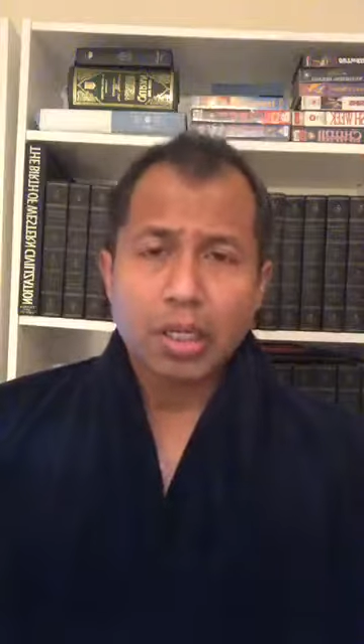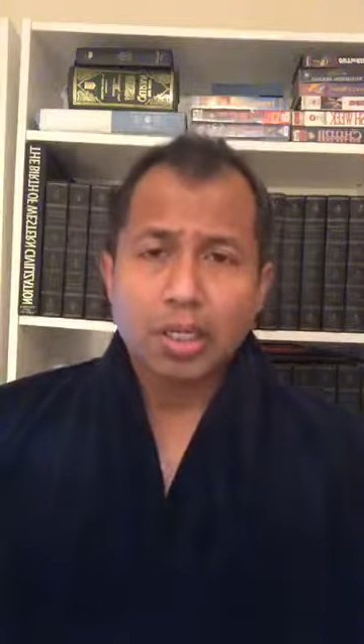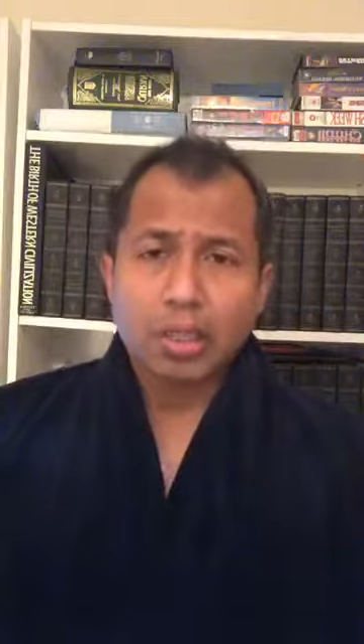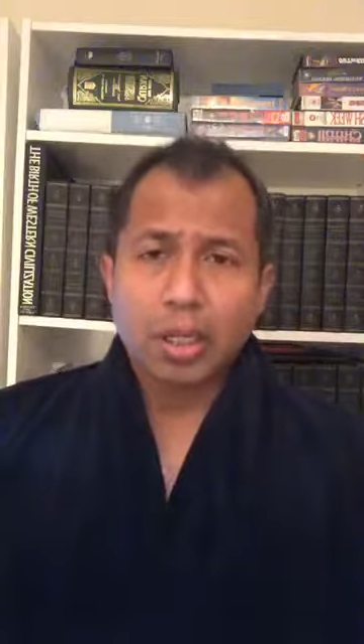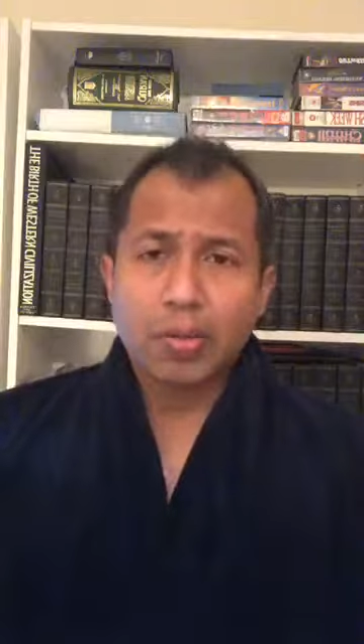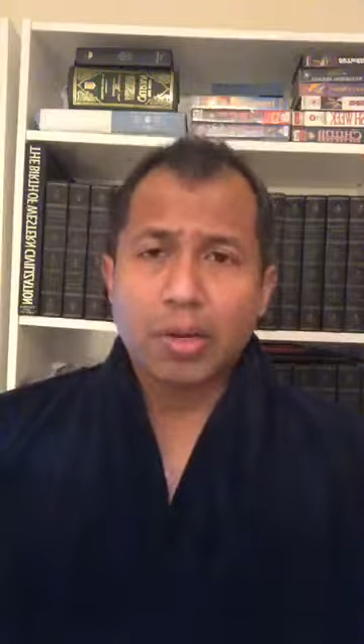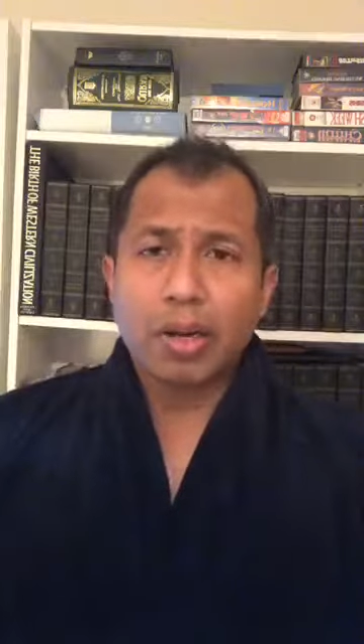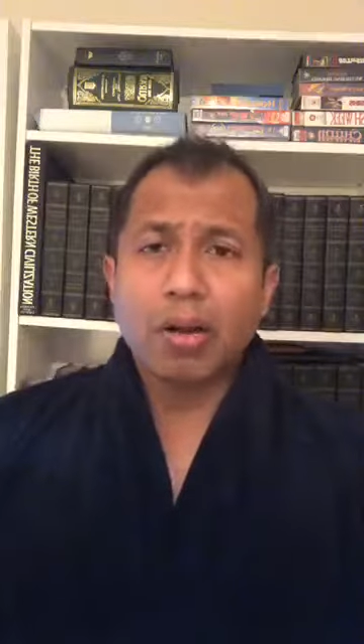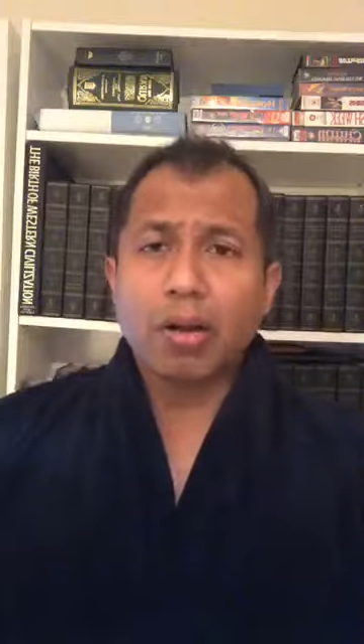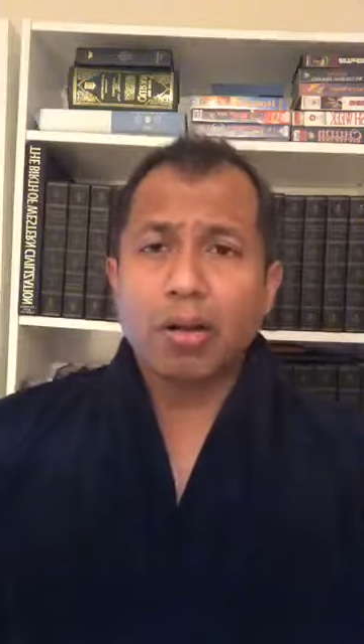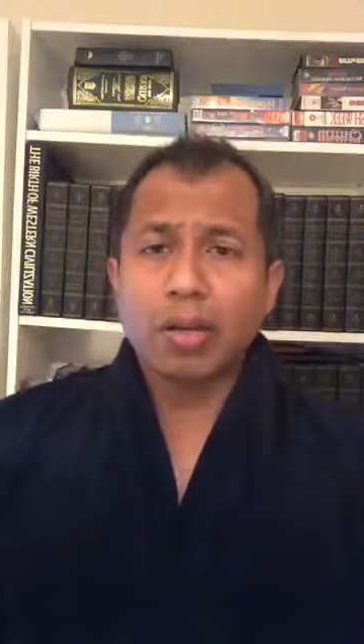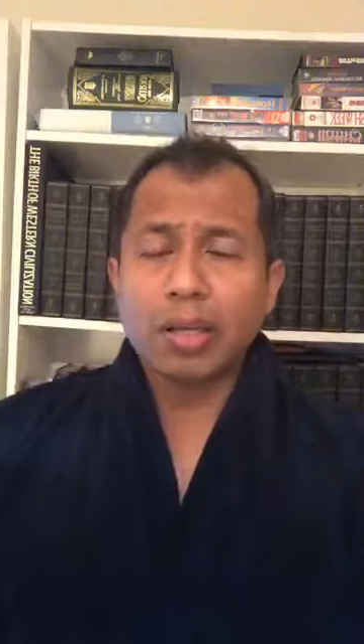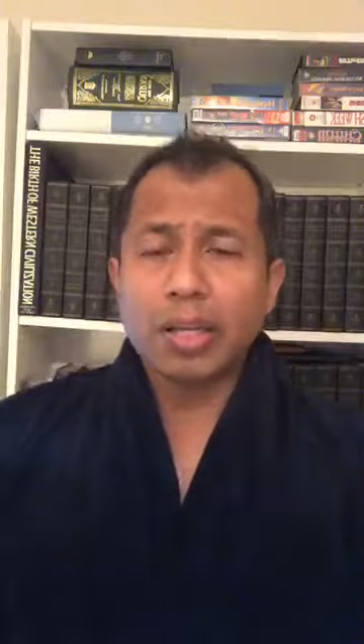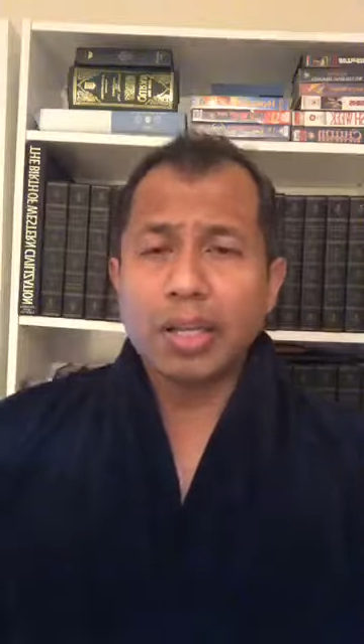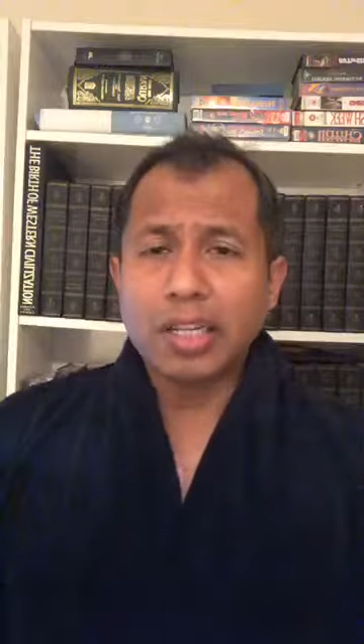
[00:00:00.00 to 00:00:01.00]
they were
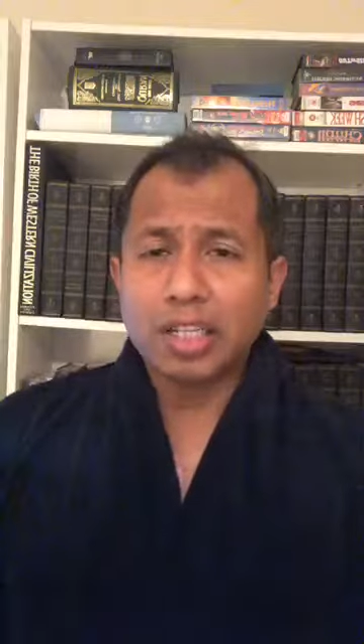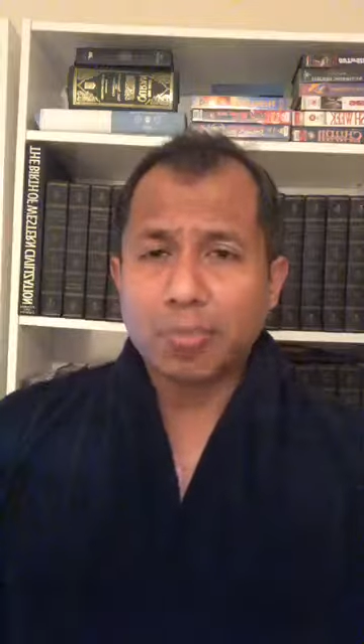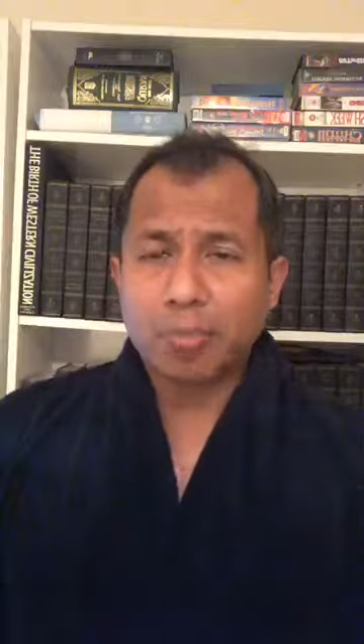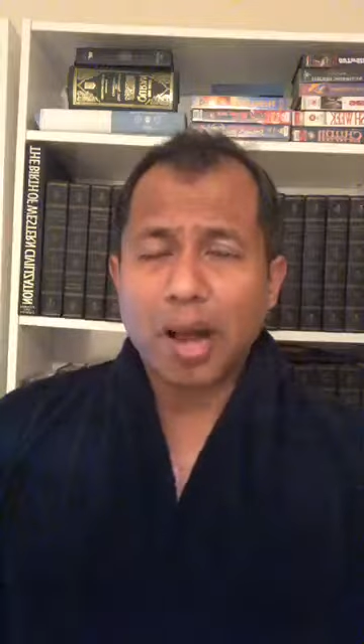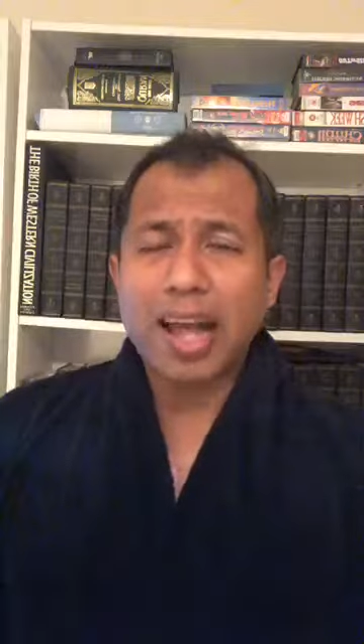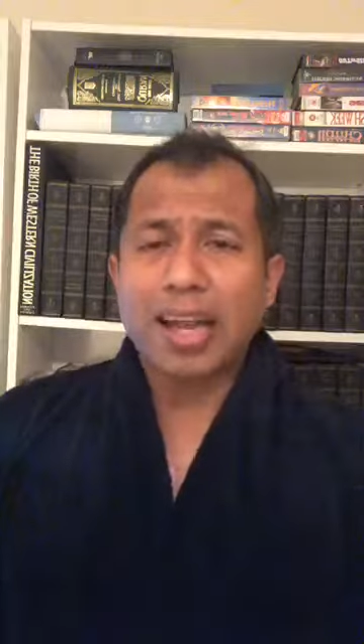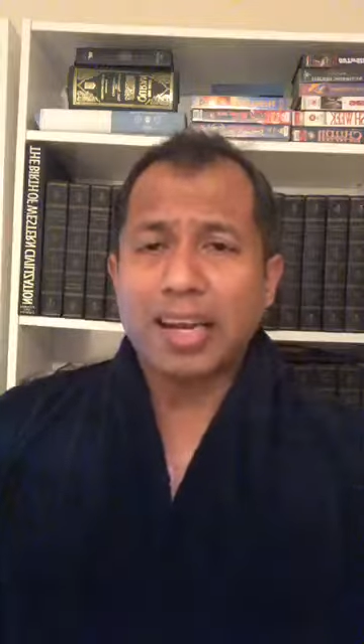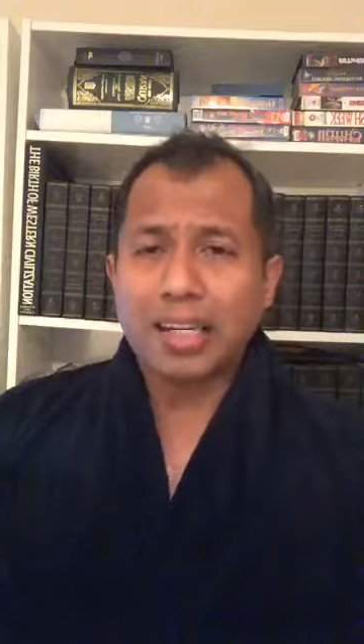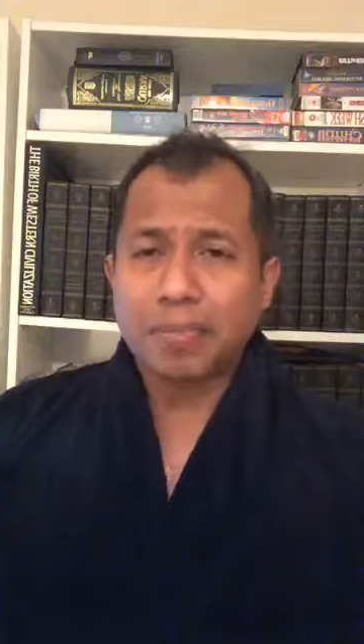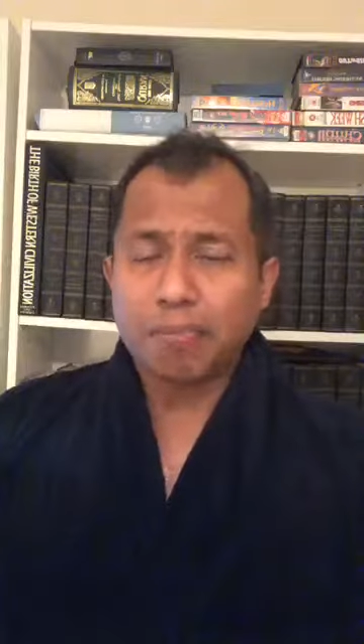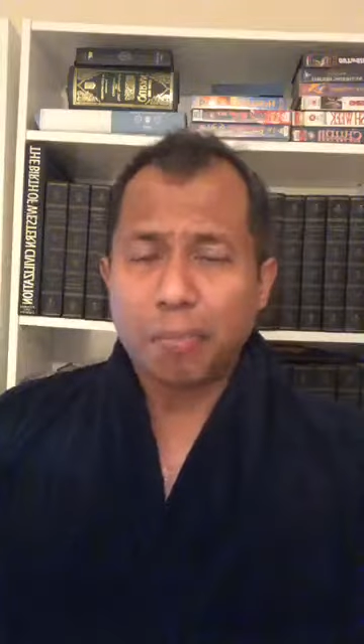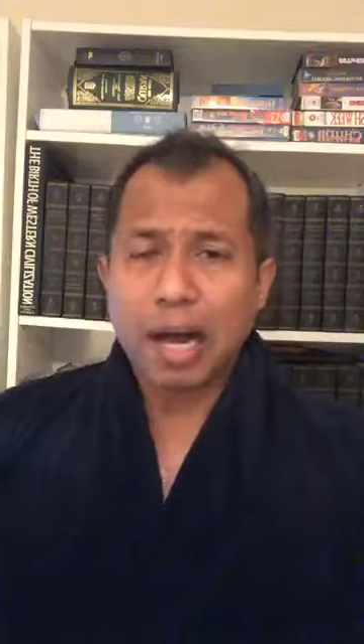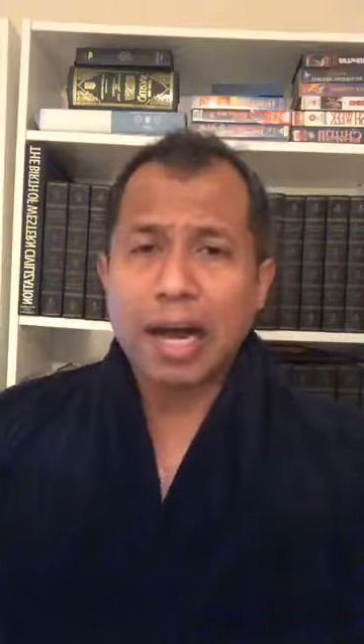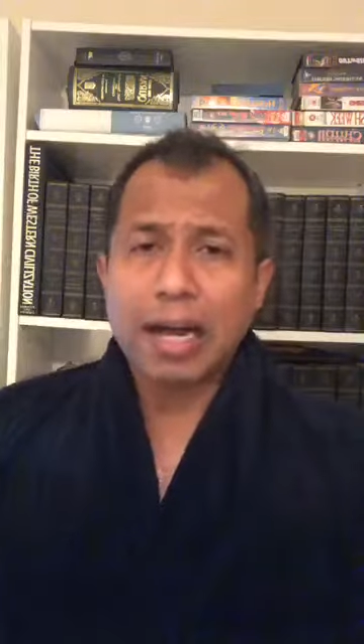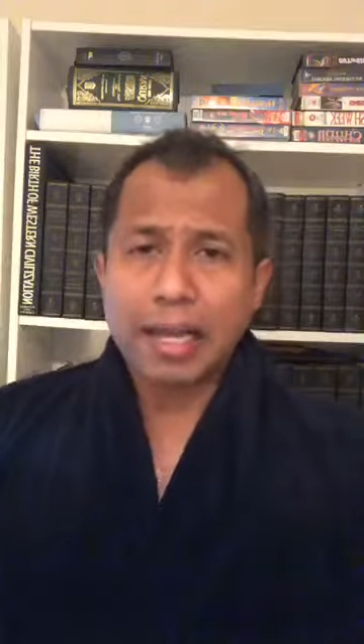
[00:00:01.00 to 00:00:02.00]
all inspired
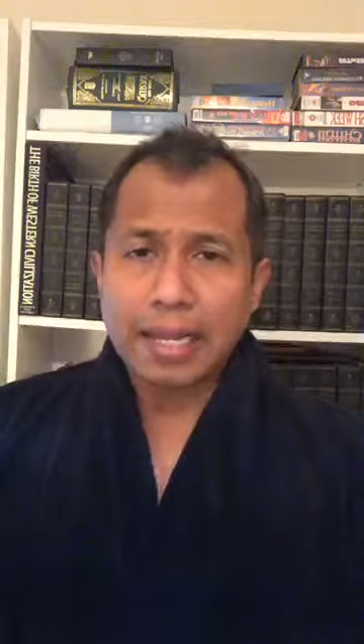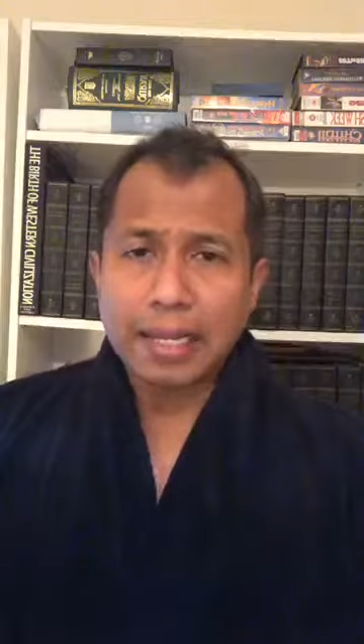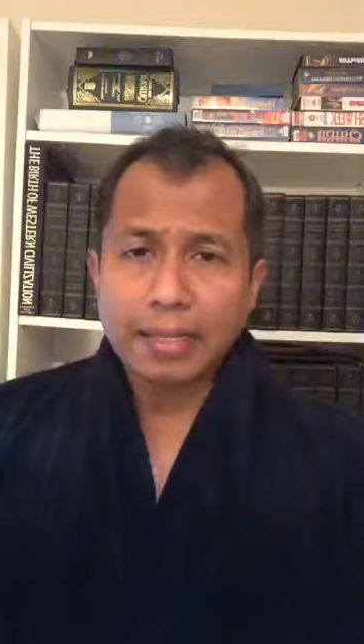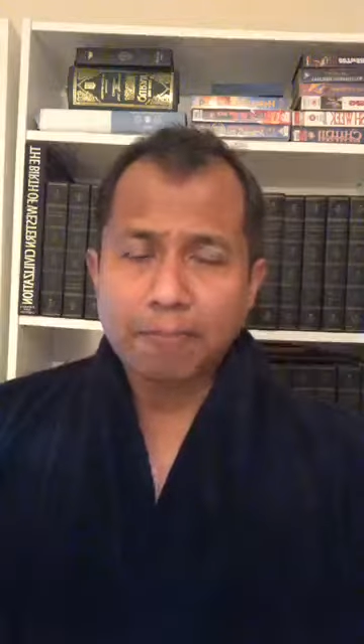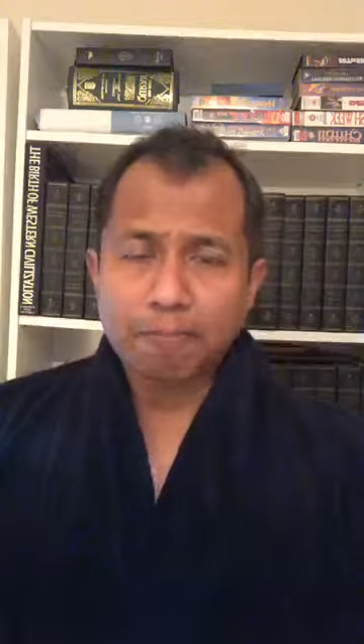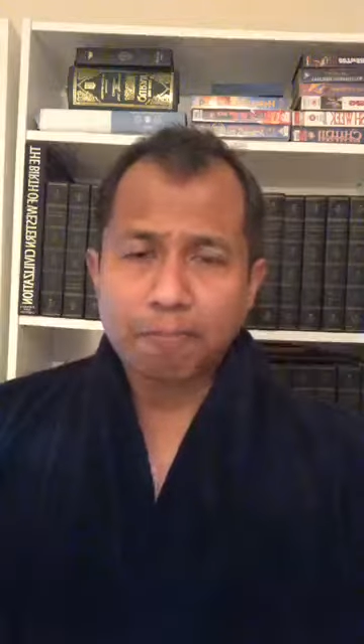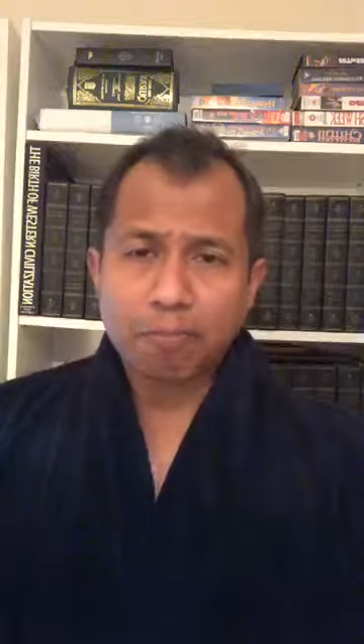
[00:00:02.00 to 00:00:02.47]
by